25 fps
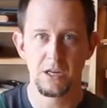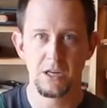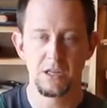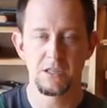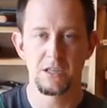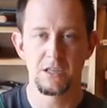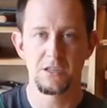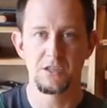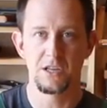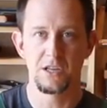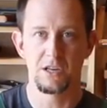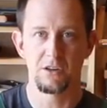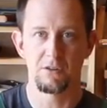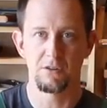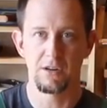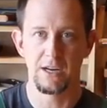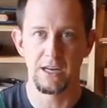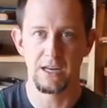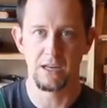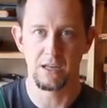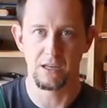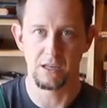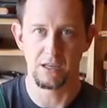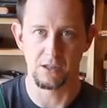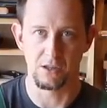to
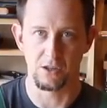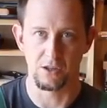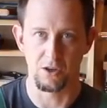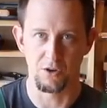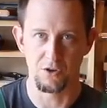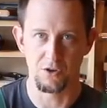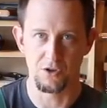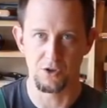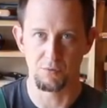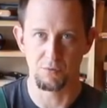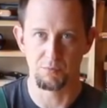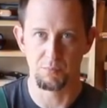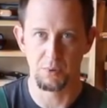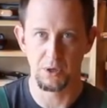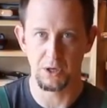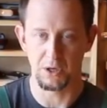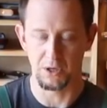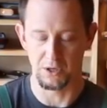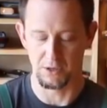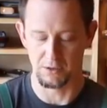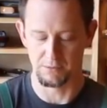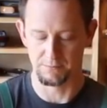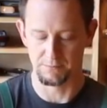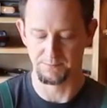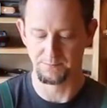generate a larger
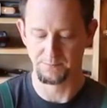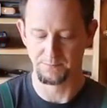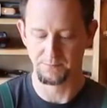burr.